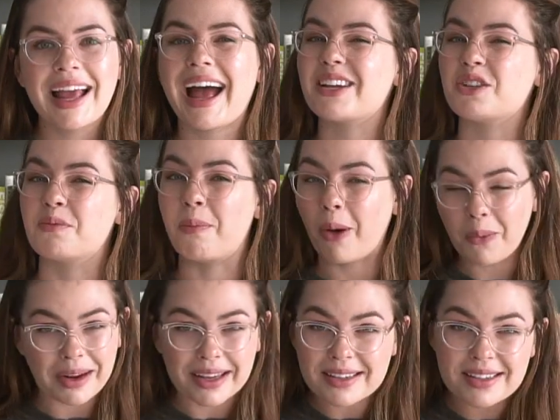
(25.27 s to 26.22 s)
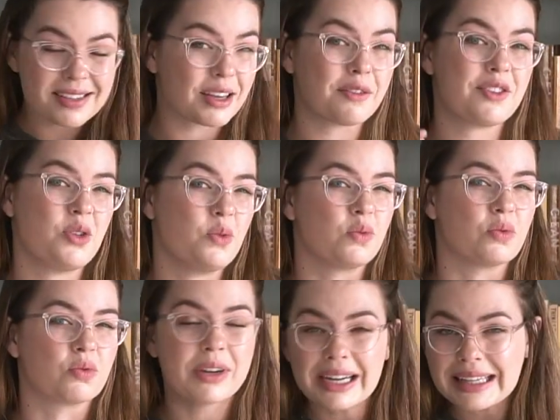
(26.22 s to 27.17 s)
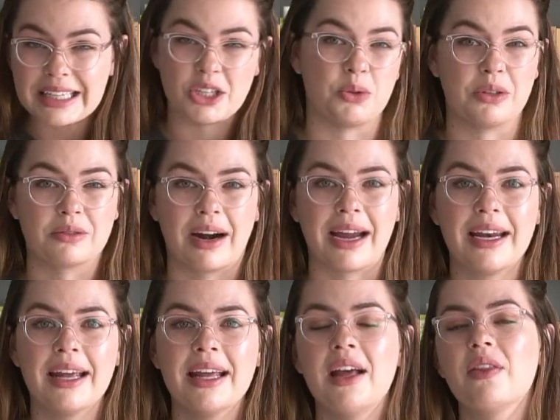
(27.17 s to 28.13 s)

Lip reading: And bonus, if you really do it right,